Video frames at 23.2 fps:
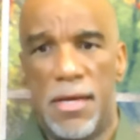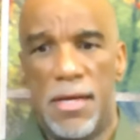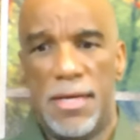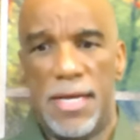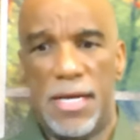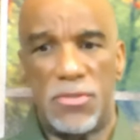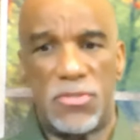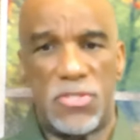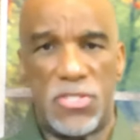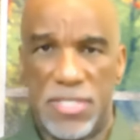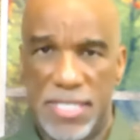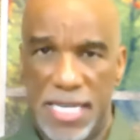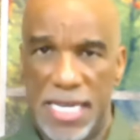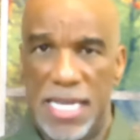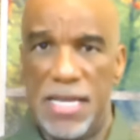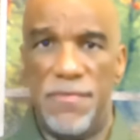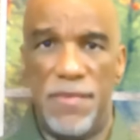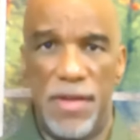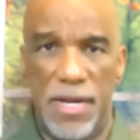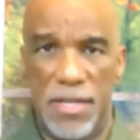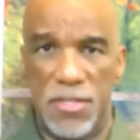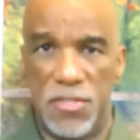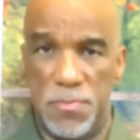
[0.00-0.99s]
Now,
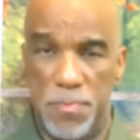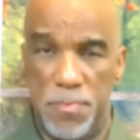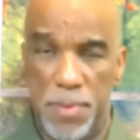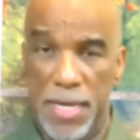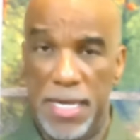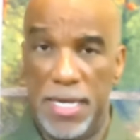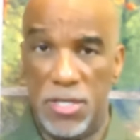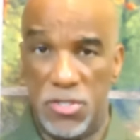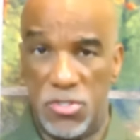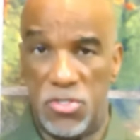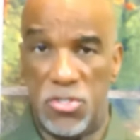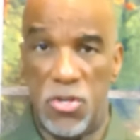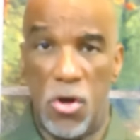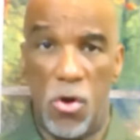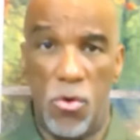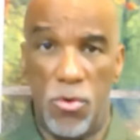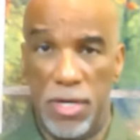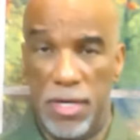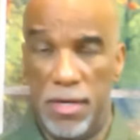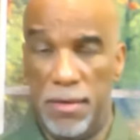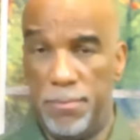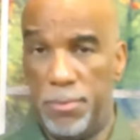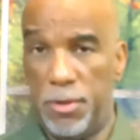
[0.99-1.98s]
Stephen is being
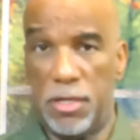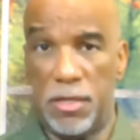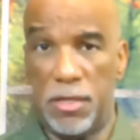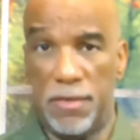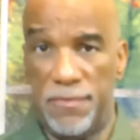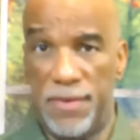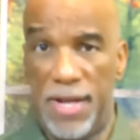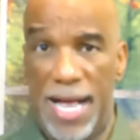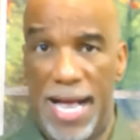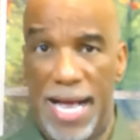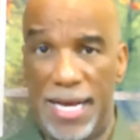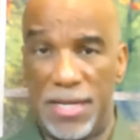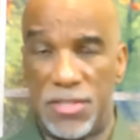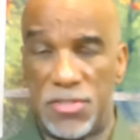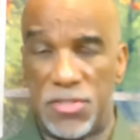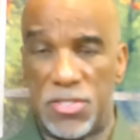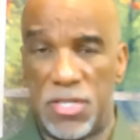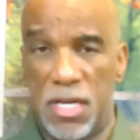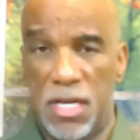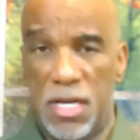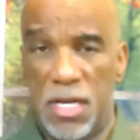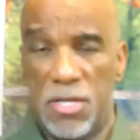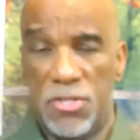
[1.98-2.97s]
stoned in the book of
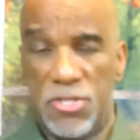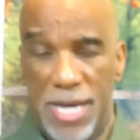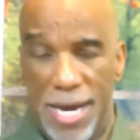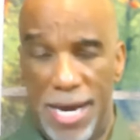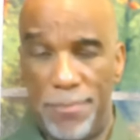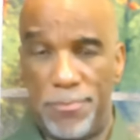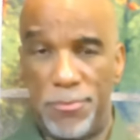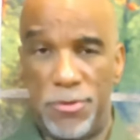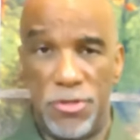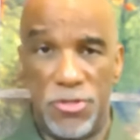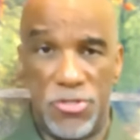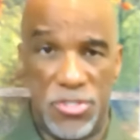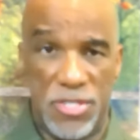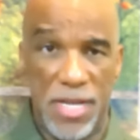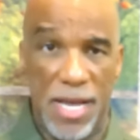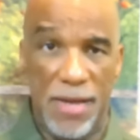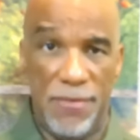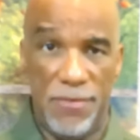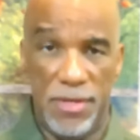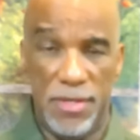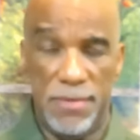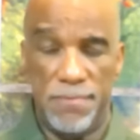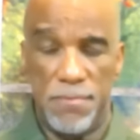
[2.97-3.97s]
Acts, chapter
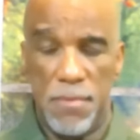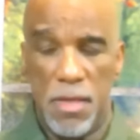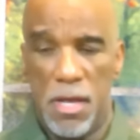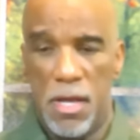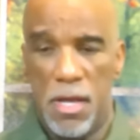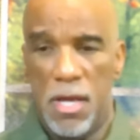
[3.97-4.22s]
7.